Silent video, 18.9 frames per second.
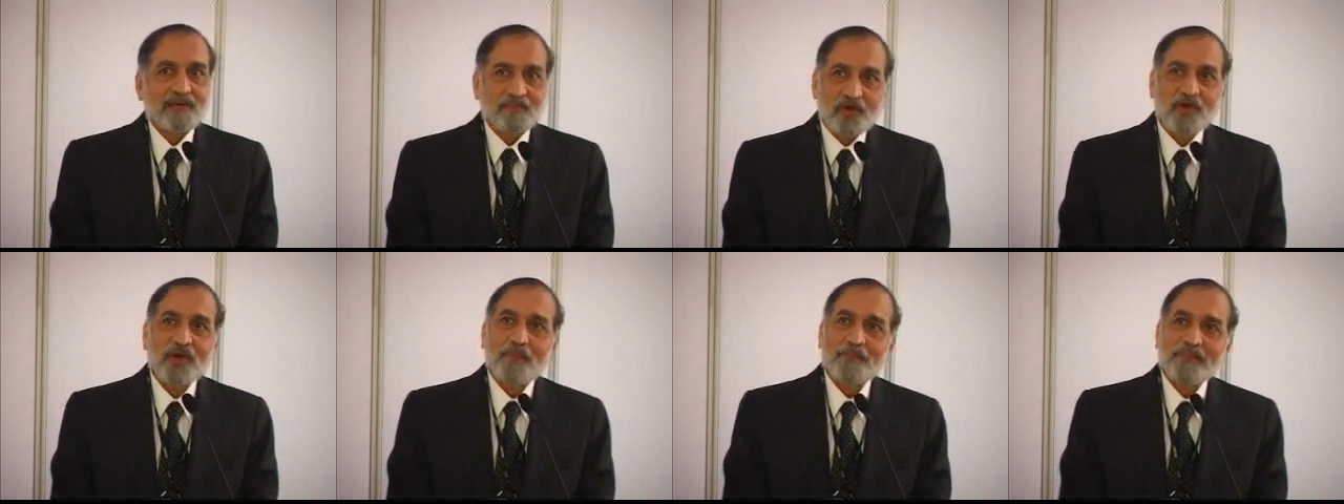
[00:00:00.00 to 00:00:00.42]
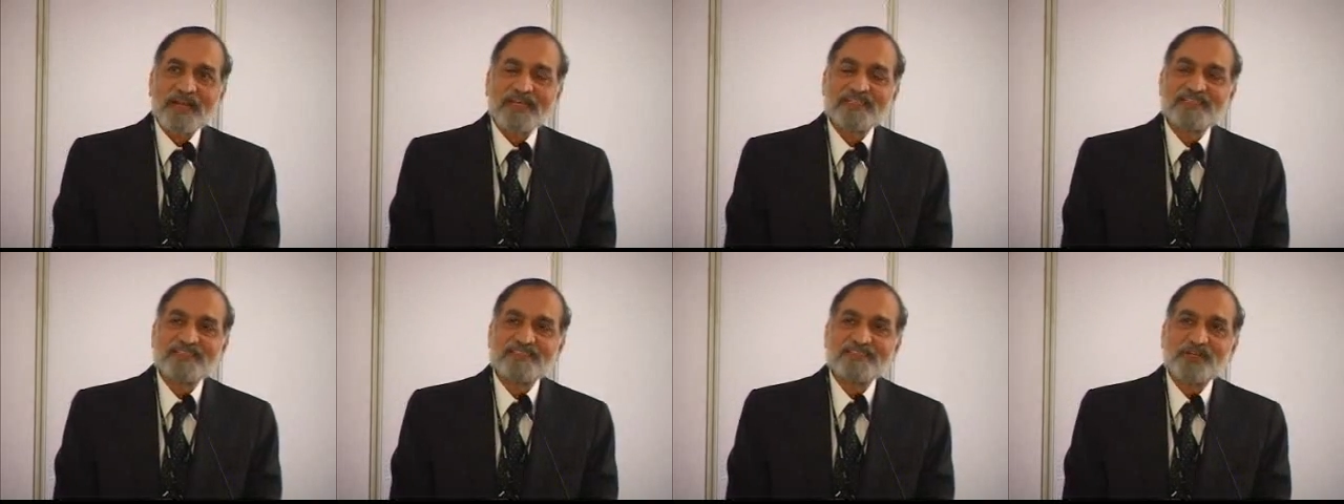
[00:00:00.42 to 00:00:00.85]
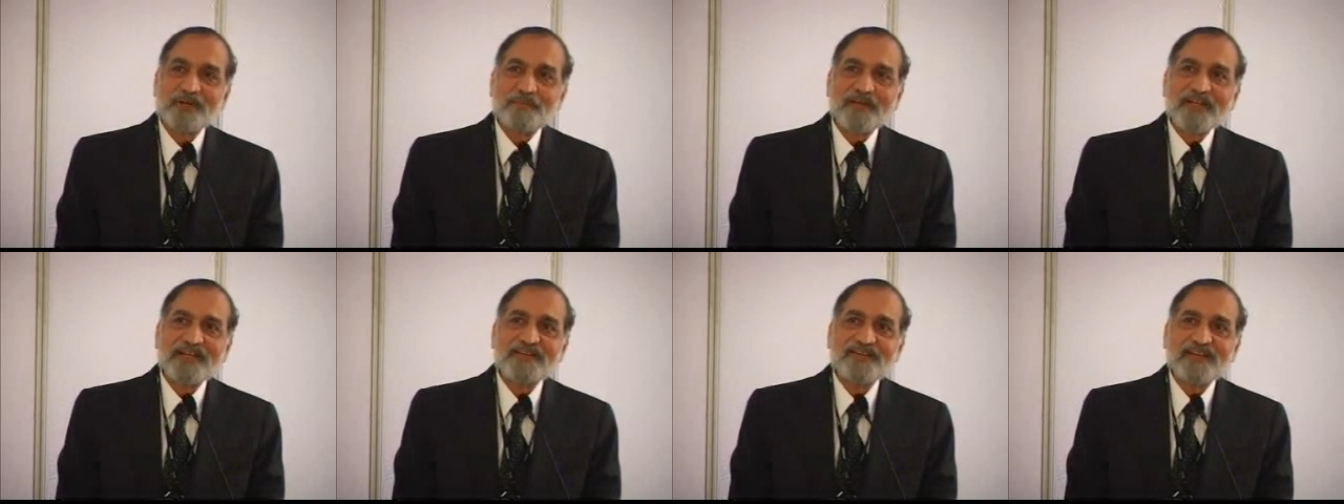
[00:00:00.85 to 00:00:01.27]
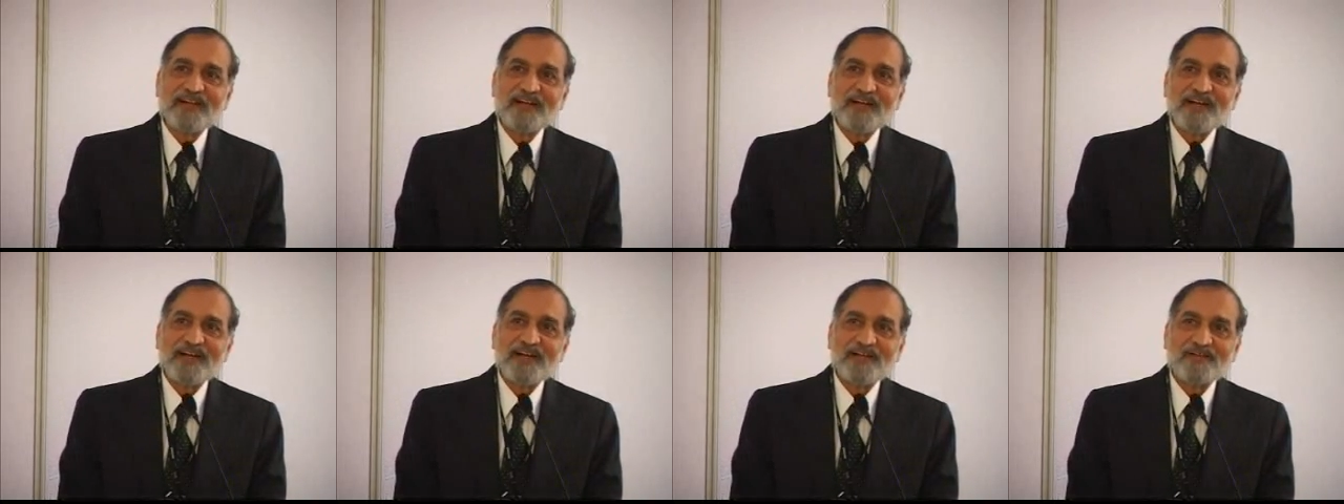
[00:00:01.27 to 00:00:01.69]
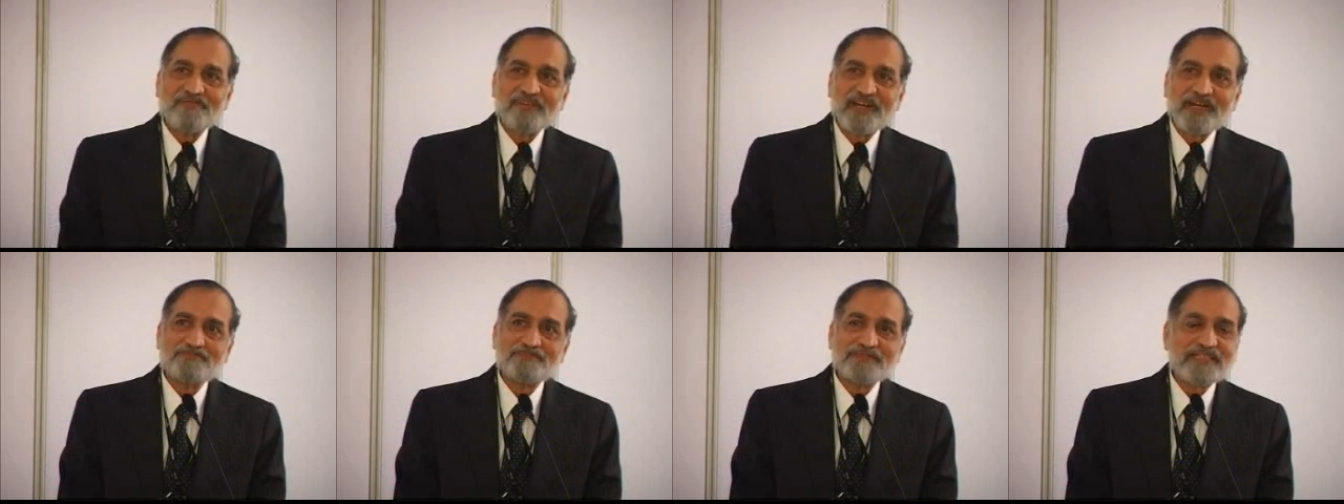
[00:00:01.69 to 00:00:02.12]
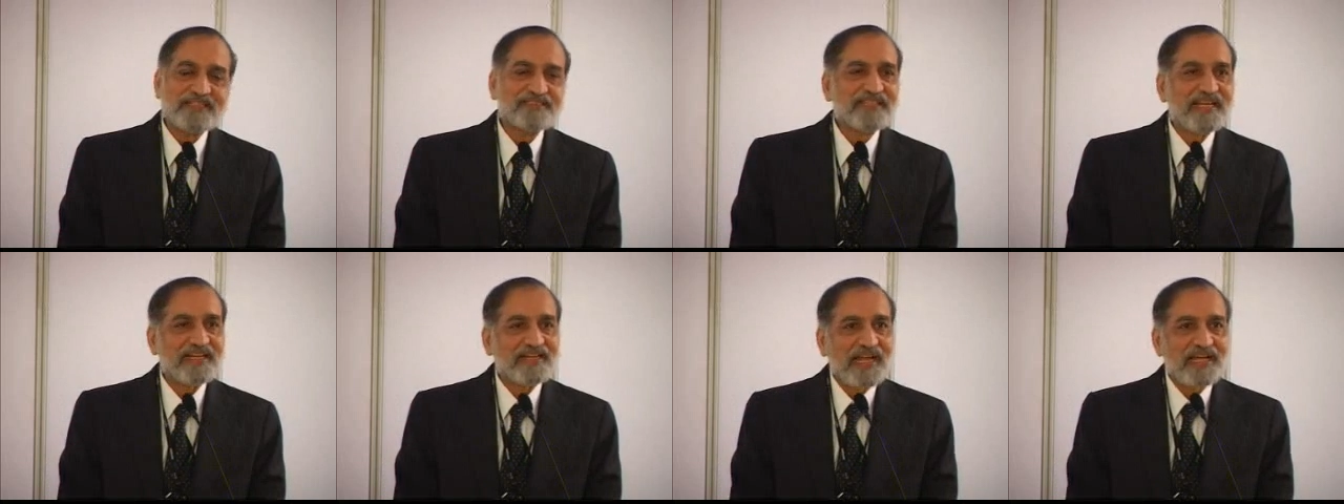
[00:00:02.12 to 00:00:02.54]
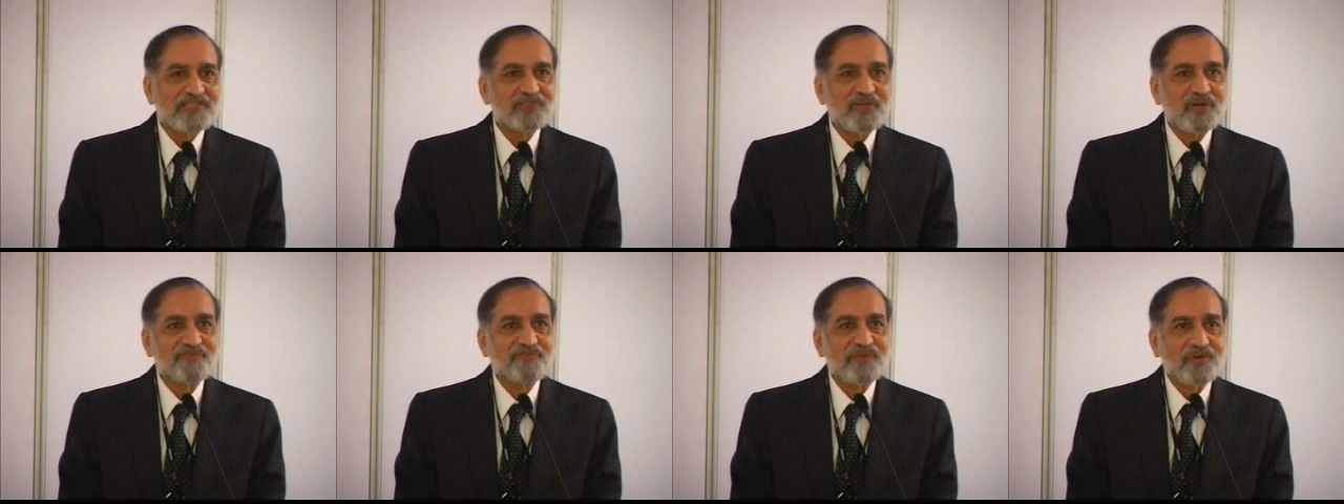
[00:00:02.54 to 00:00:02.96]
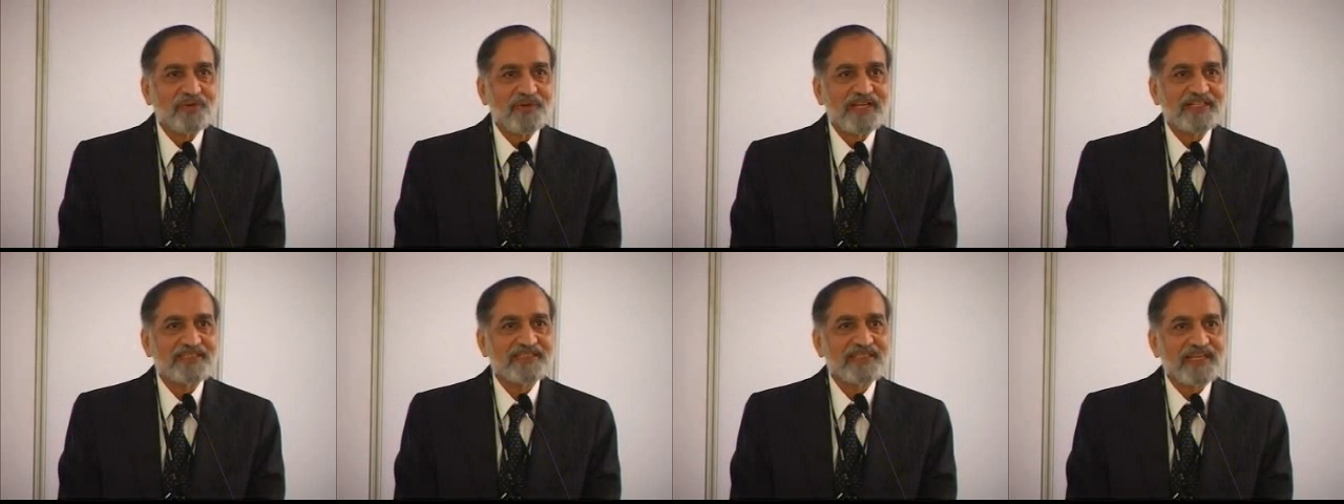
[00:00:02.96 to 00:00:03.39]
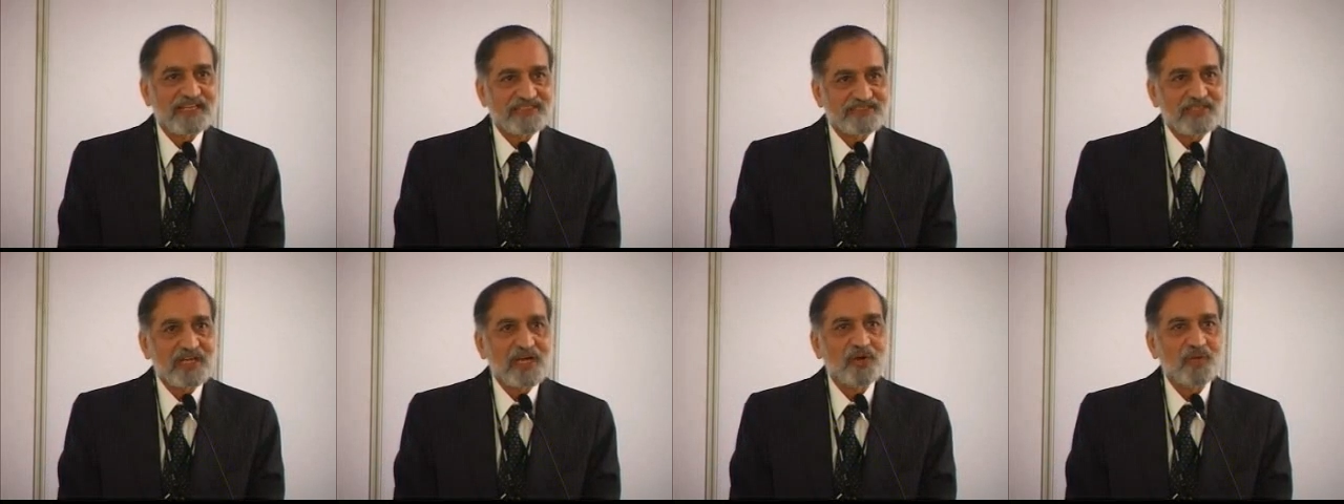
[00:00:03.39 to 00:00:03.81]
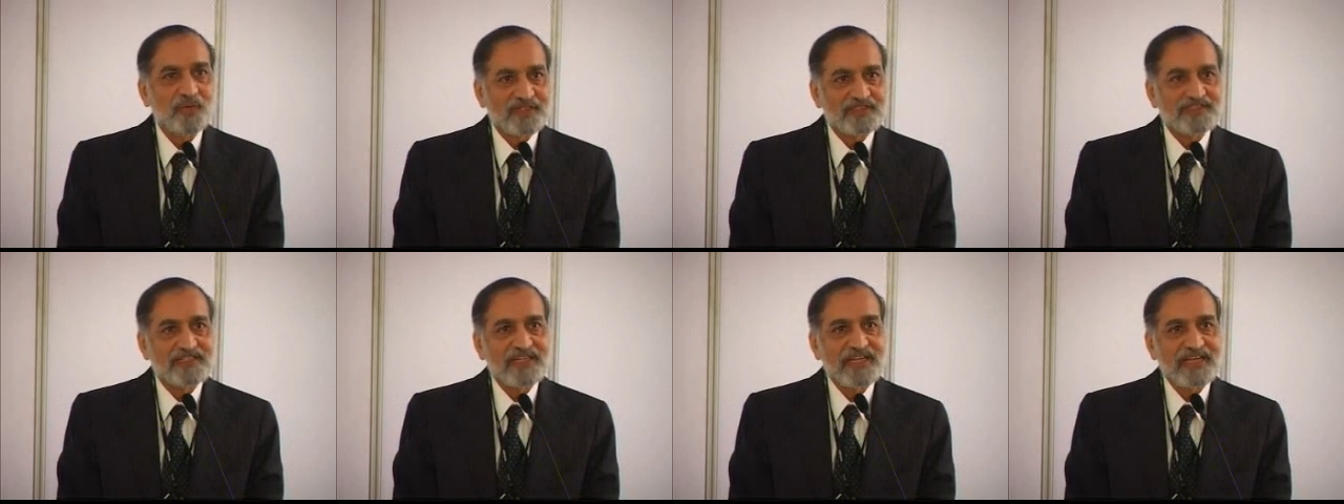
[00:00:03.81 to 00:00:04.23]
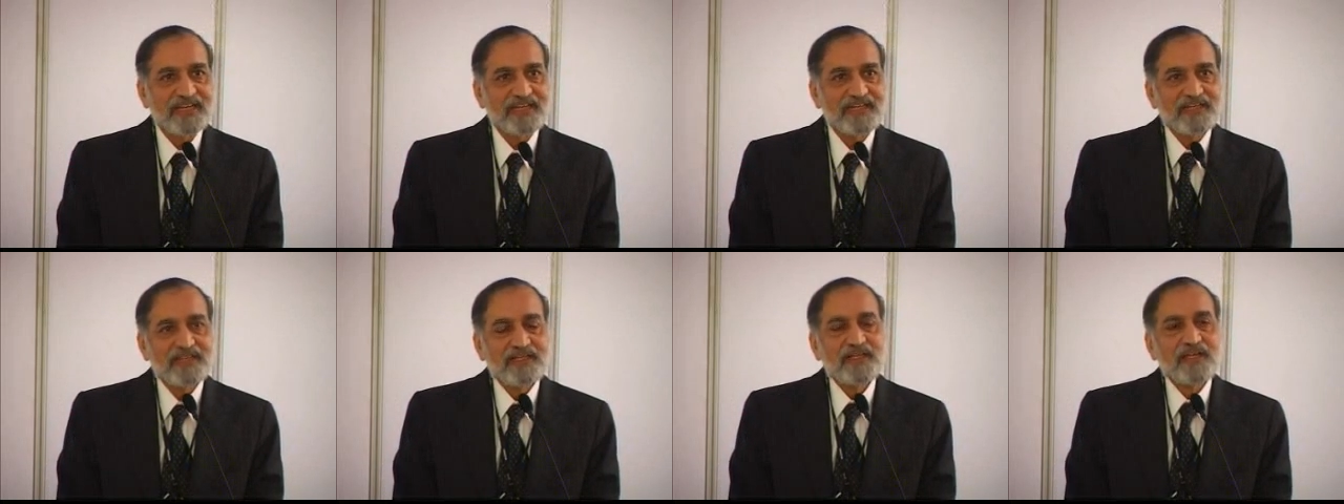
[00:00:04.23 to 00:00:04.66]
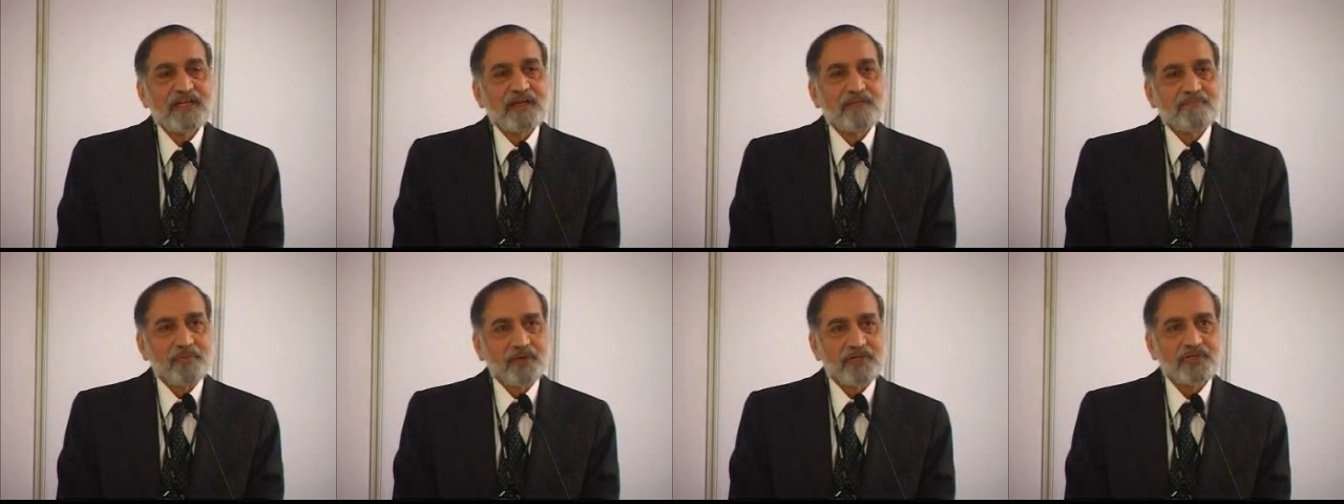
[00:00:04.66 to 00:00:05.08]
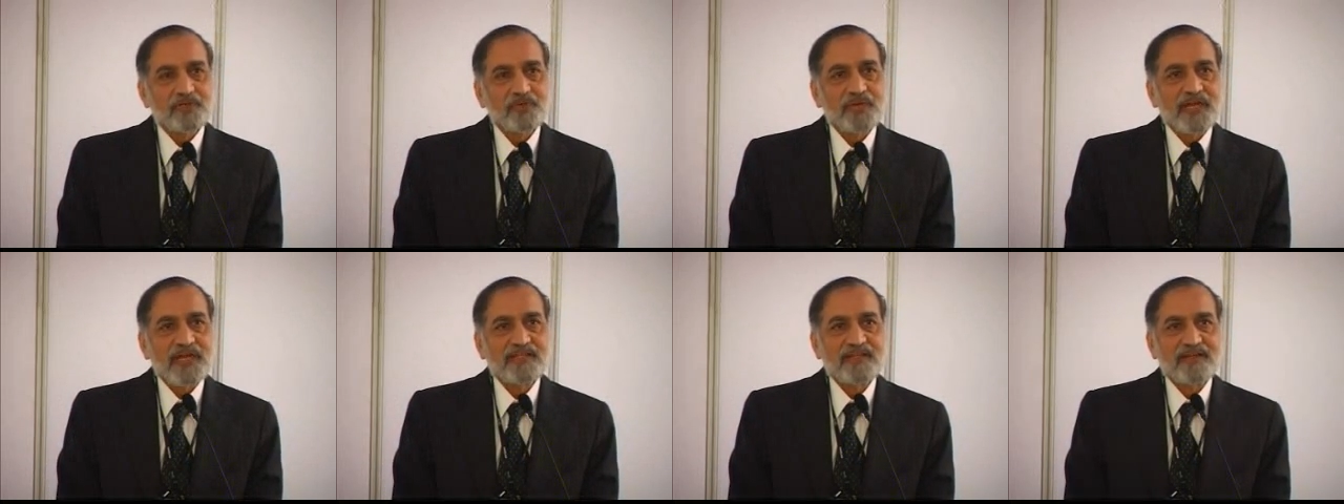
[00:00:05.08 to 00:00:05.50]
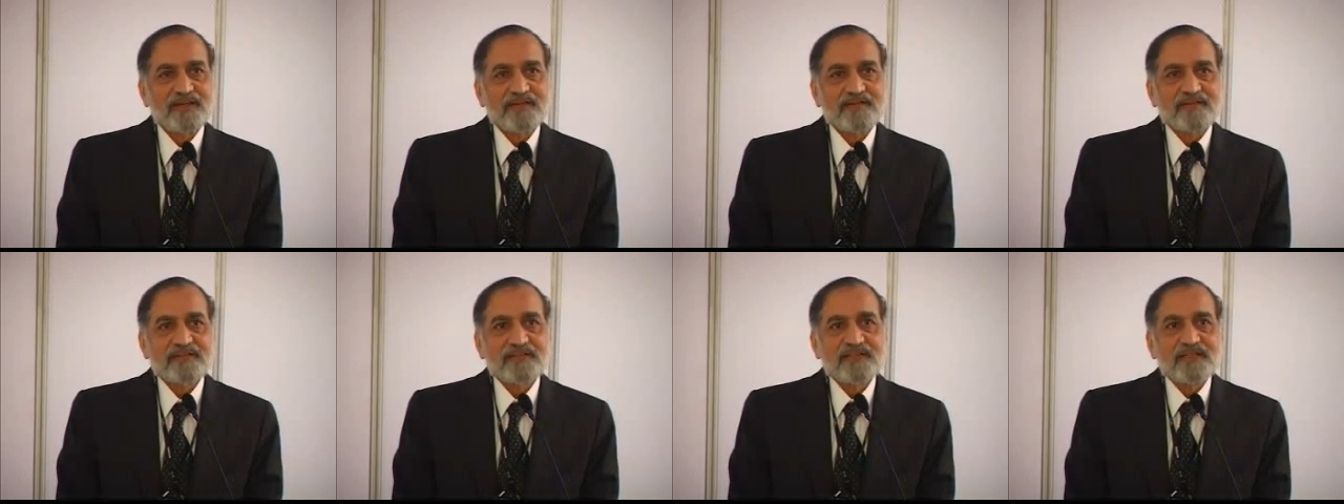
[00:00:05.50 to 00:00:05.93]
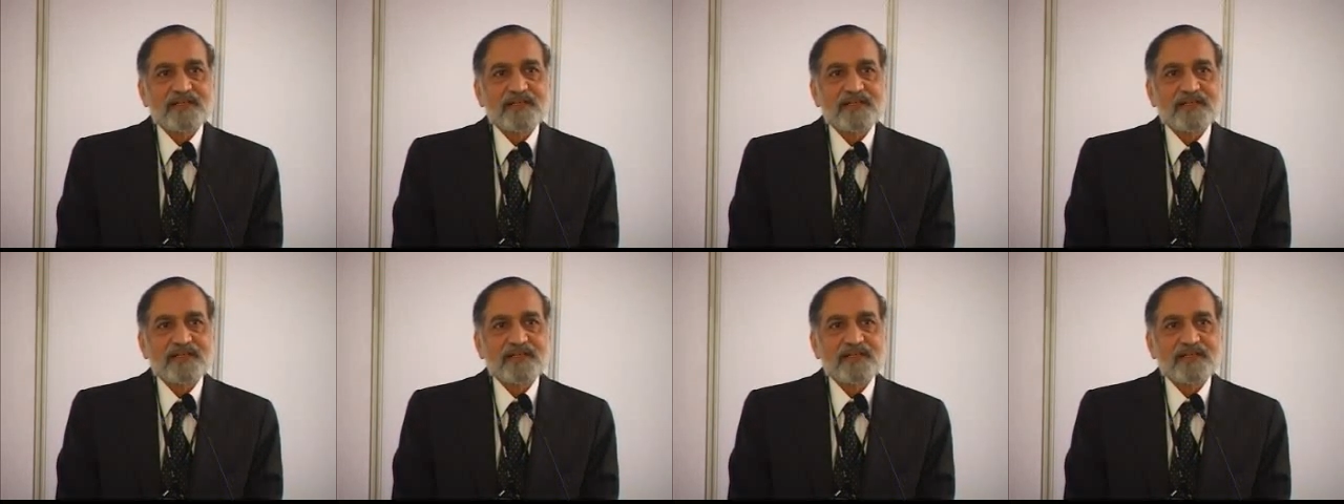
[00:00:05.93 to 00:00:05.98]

A more operational comment, very pleased that Nasscom Foundation has now once again put together